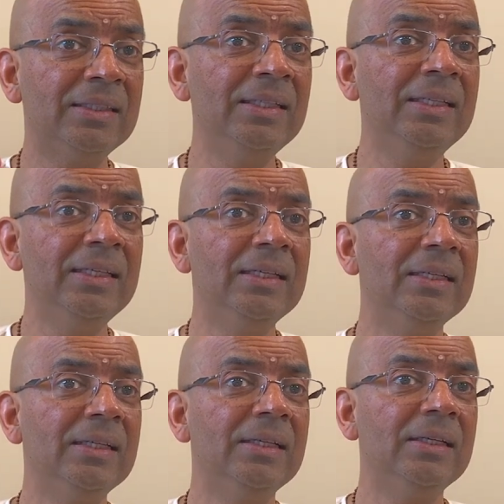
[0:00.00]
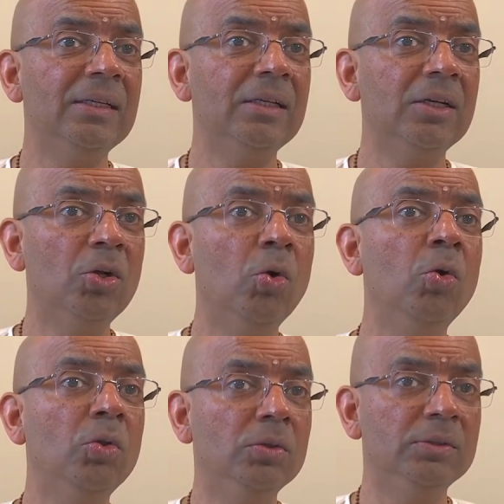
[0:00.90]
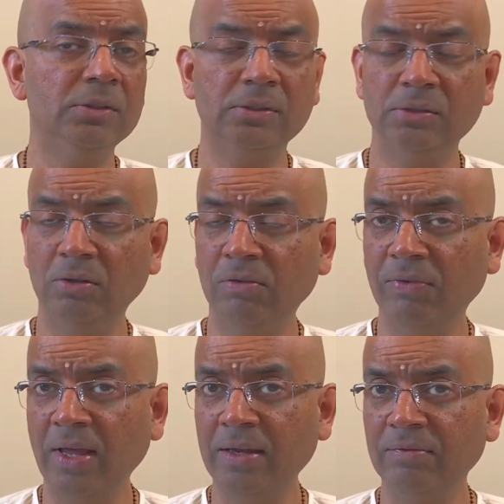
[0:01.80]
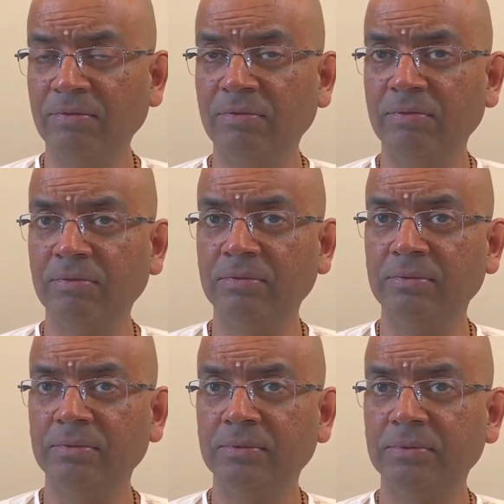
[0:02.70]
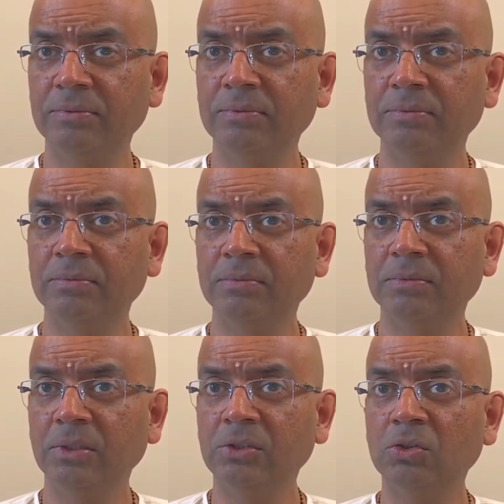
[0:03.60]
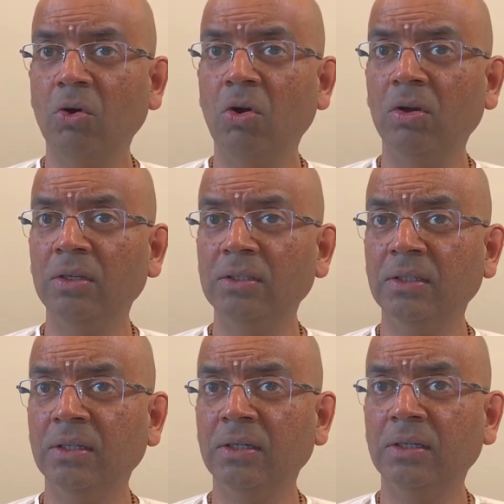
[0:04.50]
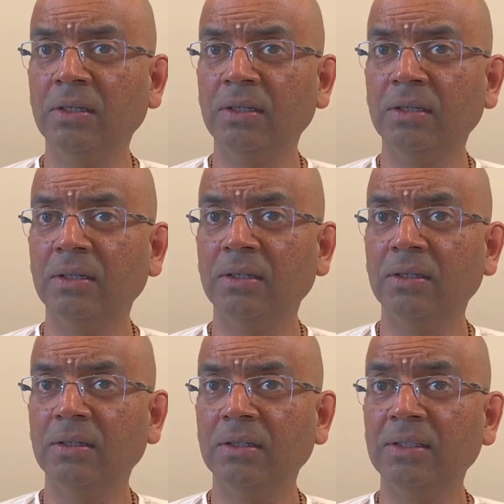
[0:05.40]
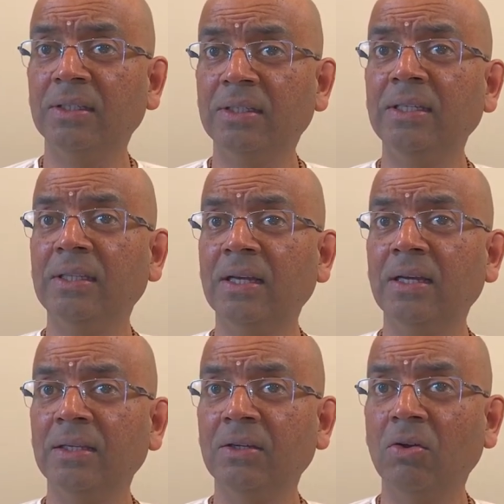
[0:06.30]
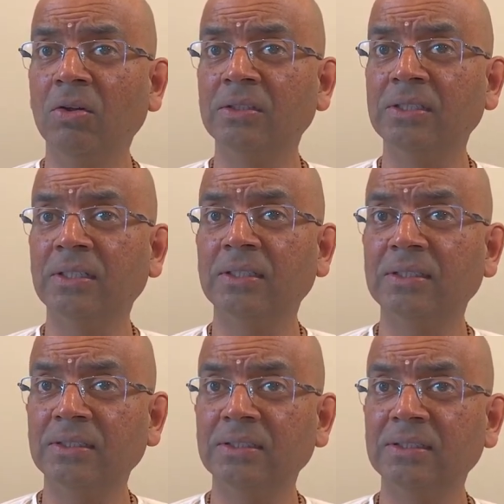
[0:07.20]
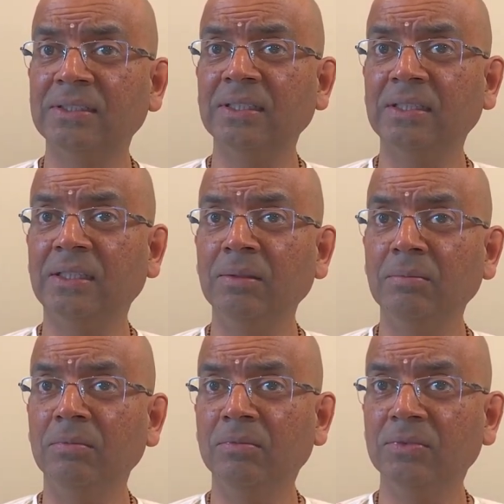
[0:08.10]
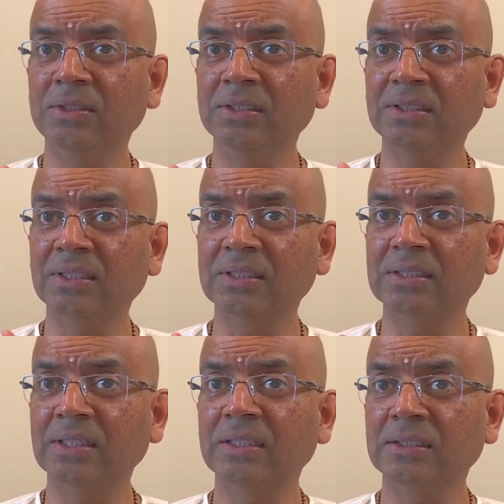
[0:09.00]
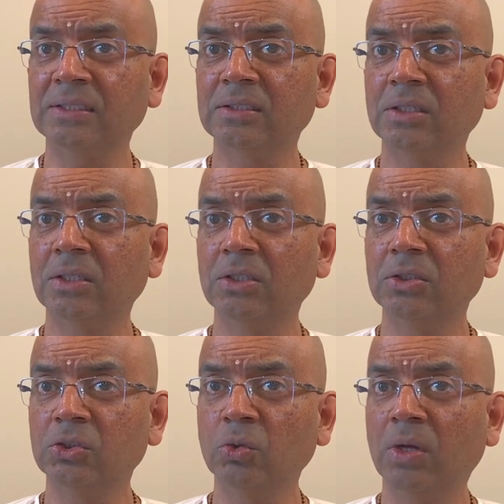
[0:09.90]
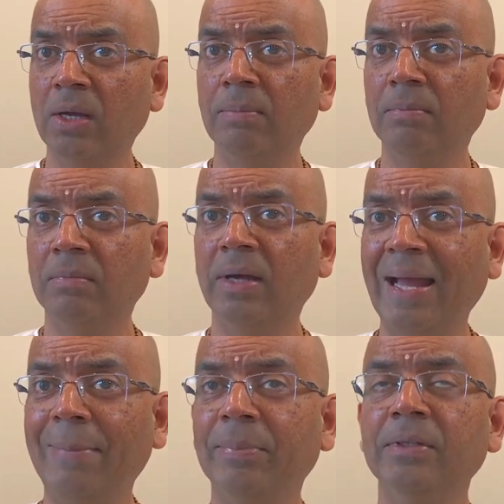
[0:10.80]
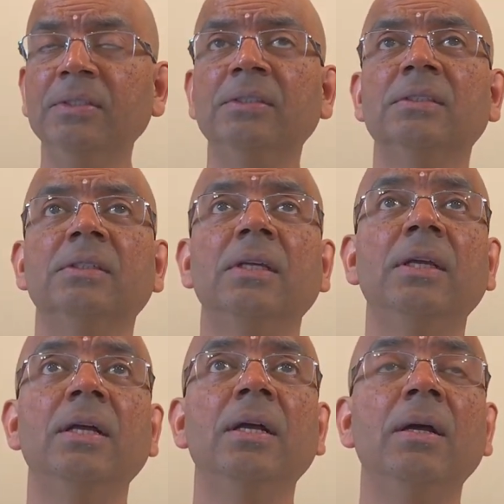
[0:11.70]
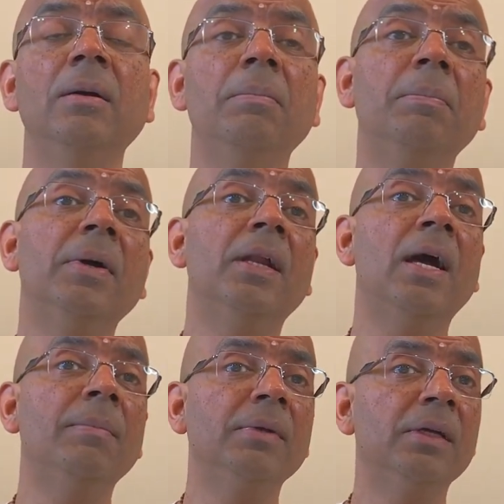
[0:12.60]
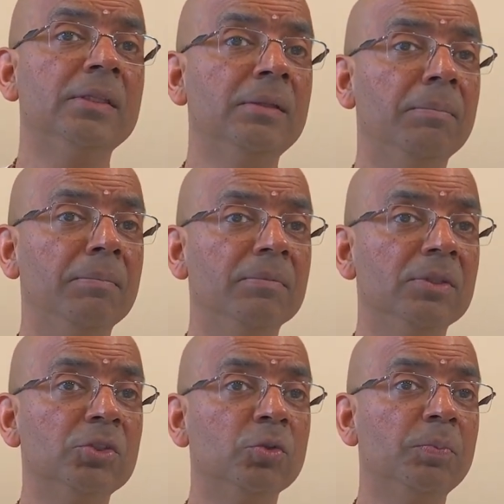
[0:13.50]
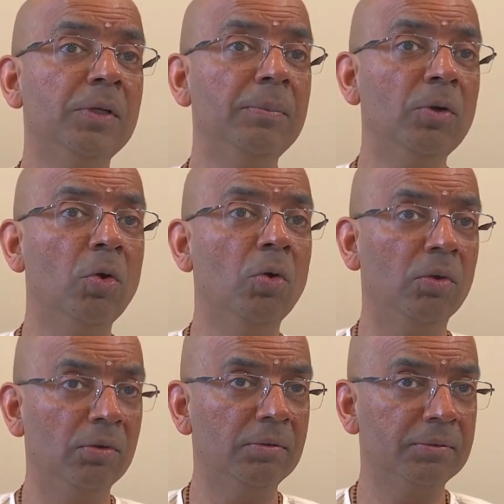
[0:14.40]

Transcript: three goals of life. It's called in the Gita, he calls it Siddhim, which is success, Sukham, happiness, Param Gatin, the supreme goal.